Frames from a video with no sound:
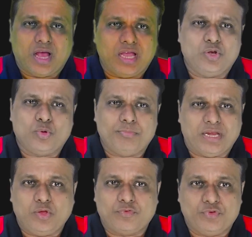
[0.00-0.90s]
I know
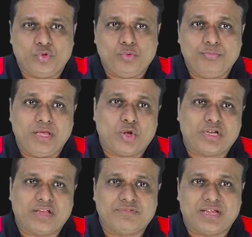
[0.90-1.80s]
many of you may
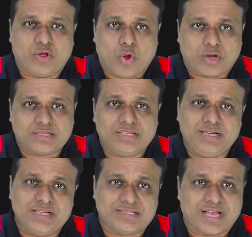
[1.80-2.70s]
not have got
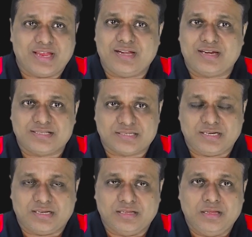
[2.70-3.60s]
the desired
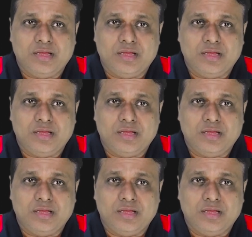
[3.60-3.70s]
result,